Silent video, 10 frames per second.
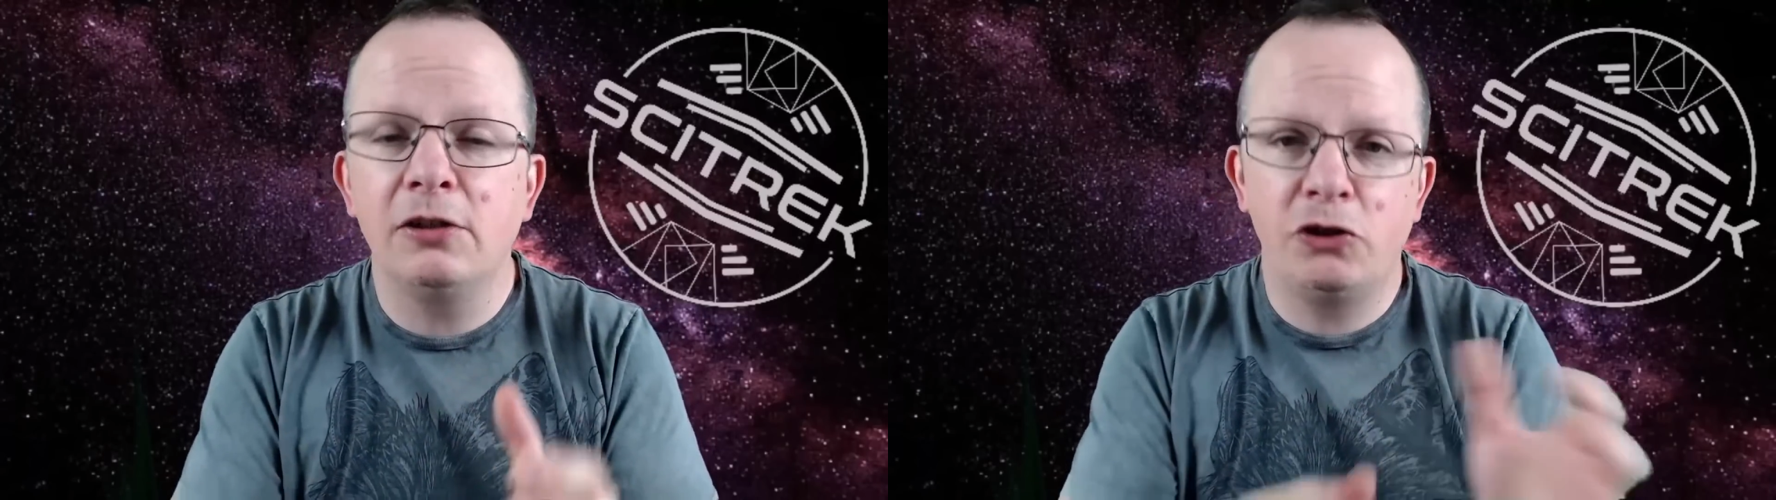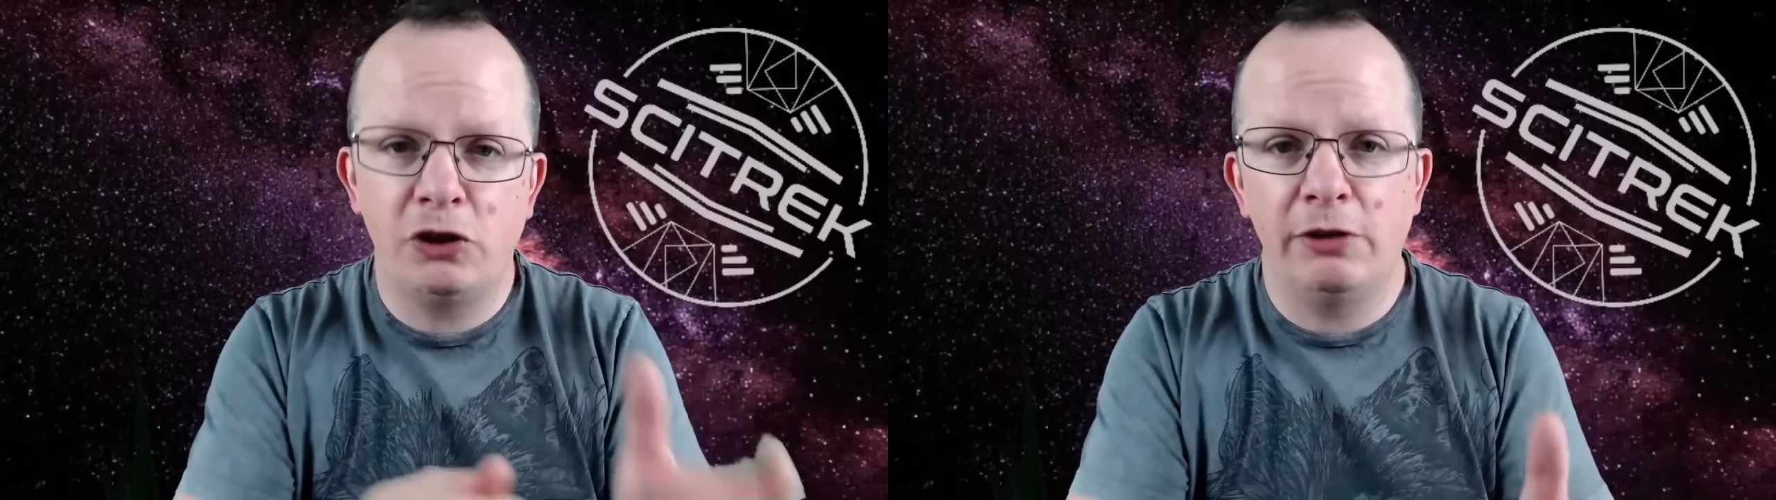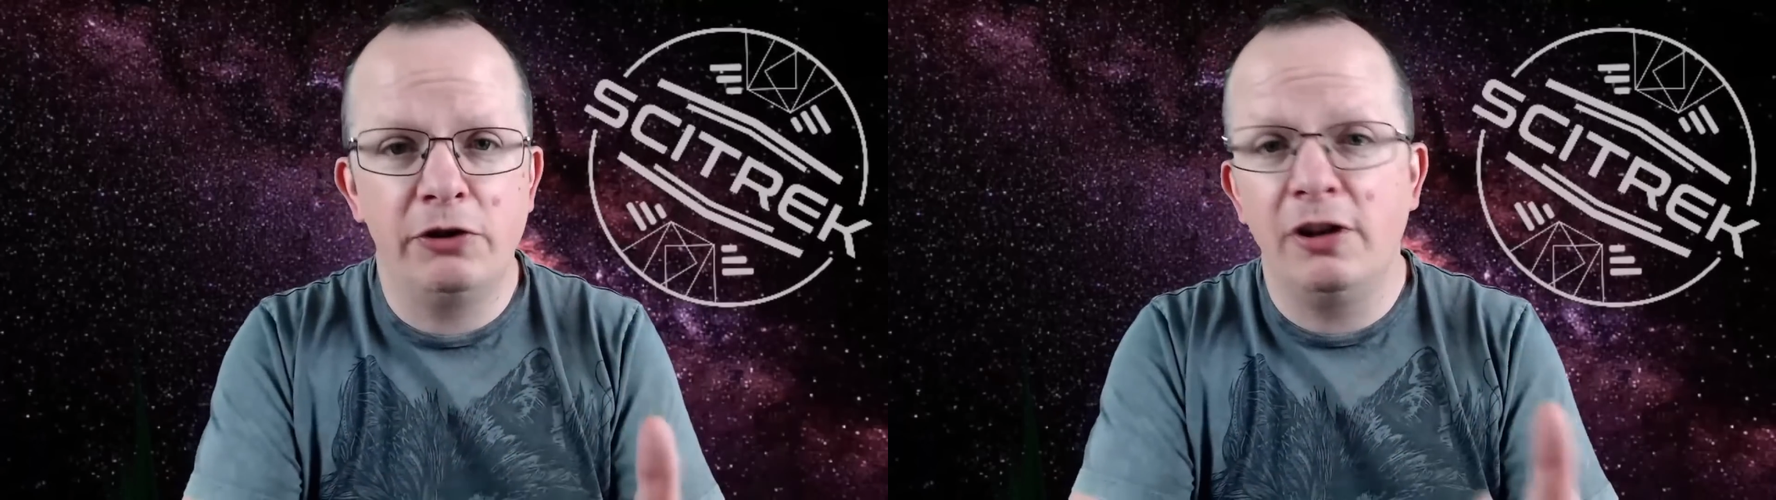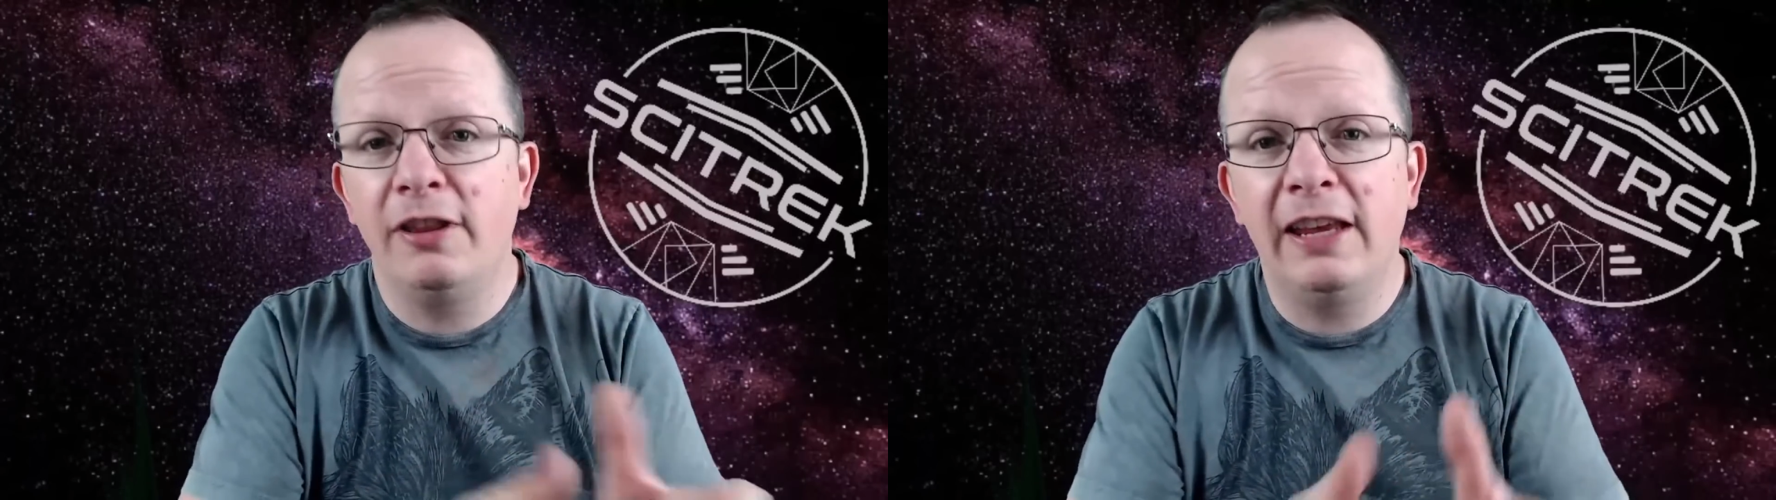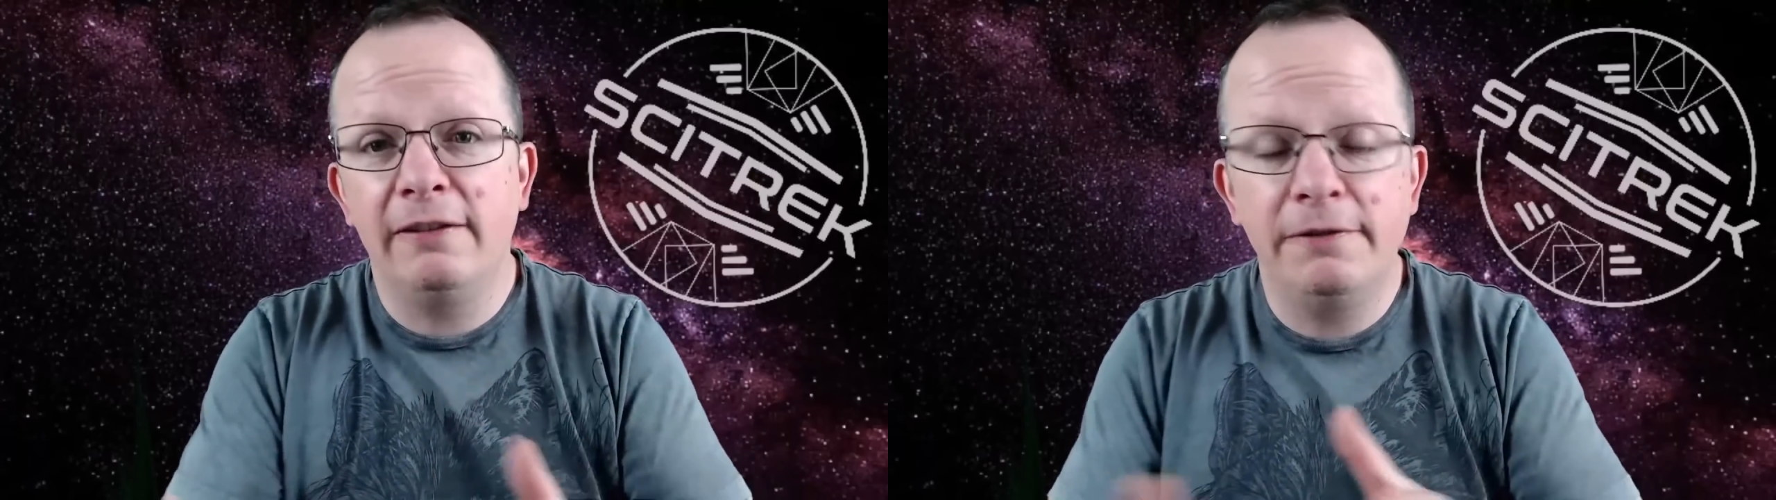Sheridan
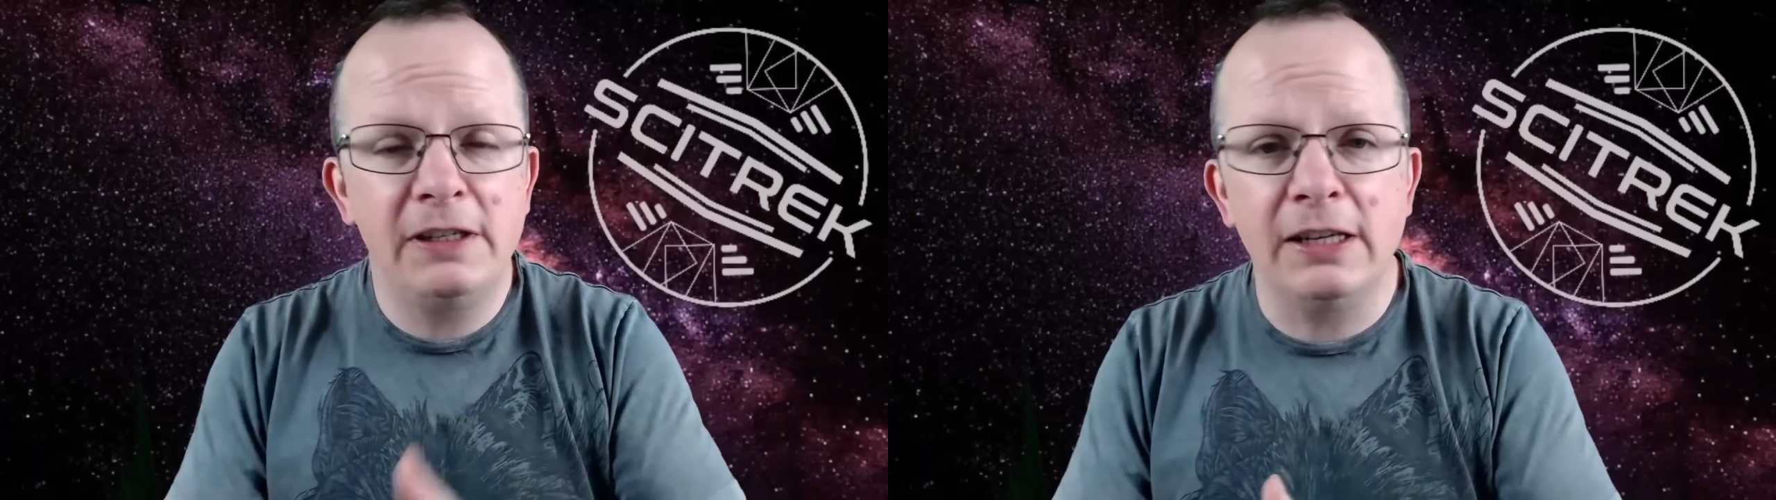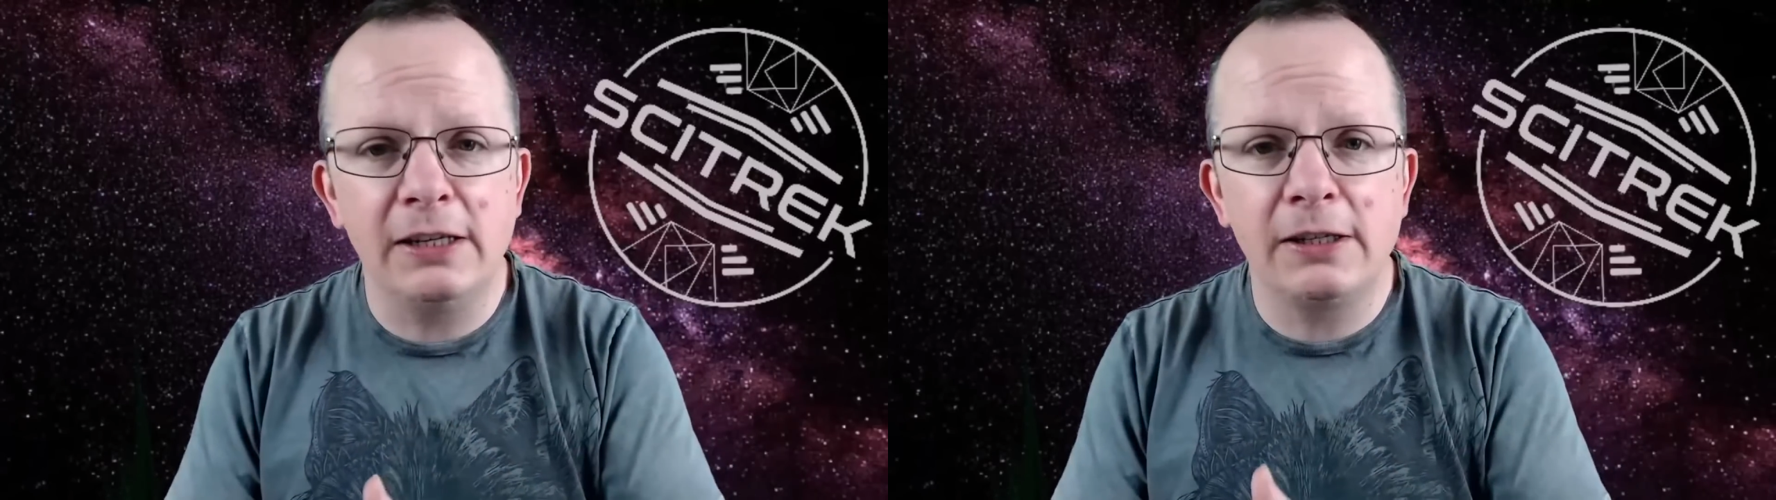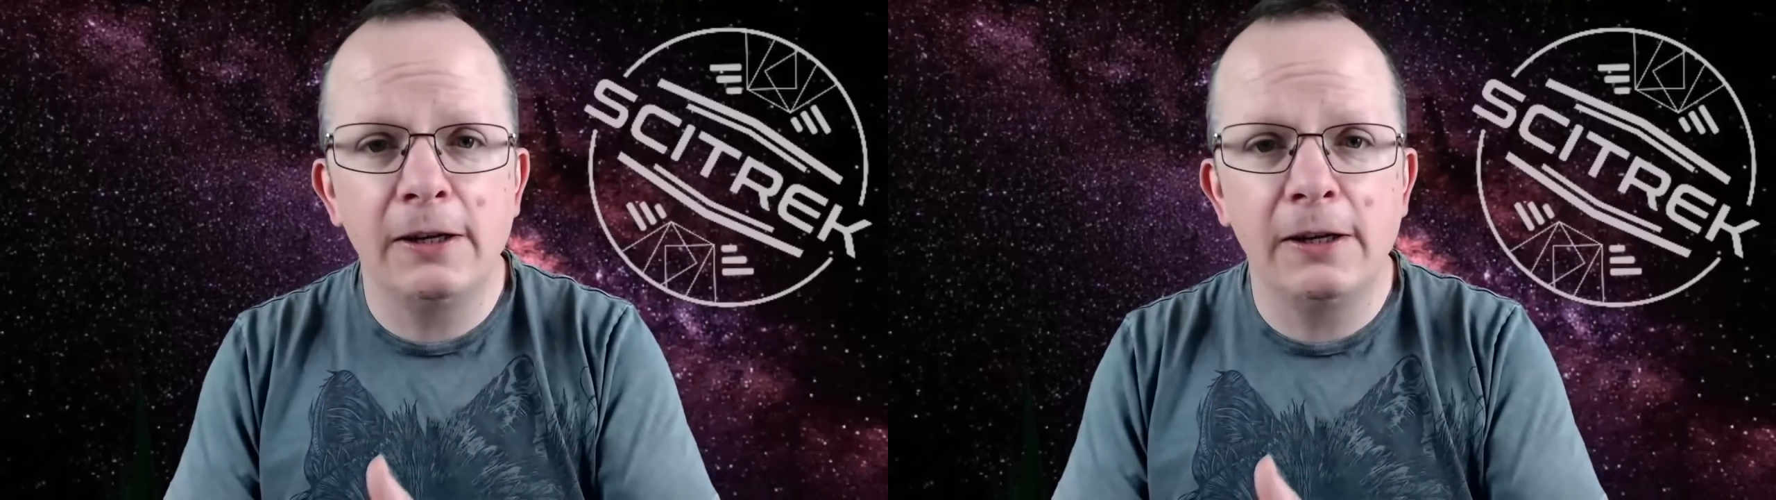then visits